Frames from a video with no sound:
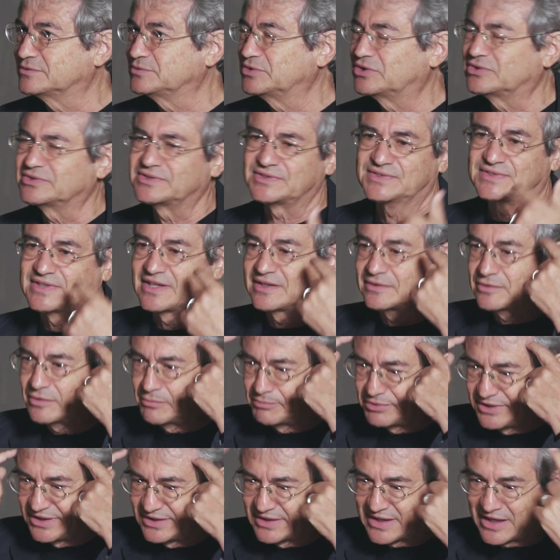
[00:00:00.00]
We don't understand
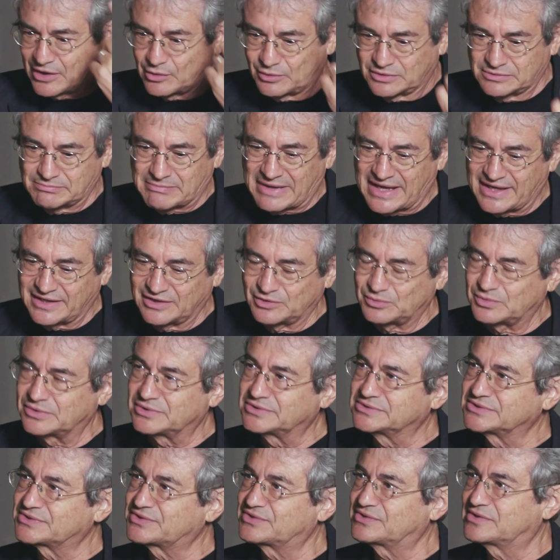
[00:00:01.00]
completely how our mind
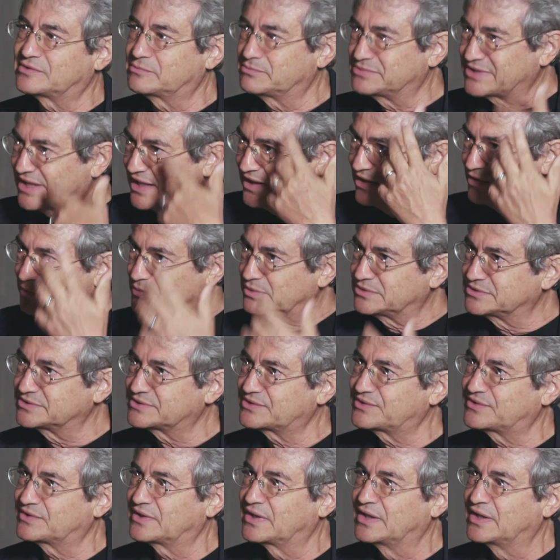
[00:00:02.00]
works, brain works.